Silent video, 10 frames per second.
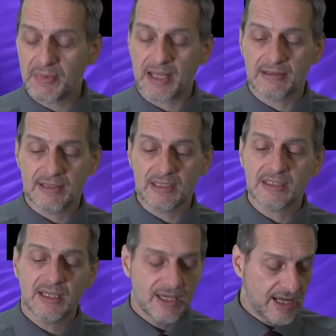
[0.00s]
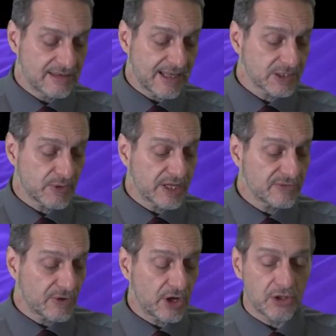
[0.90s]
about this, and that's what I
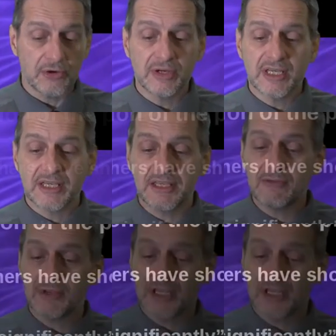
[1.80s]
follow, even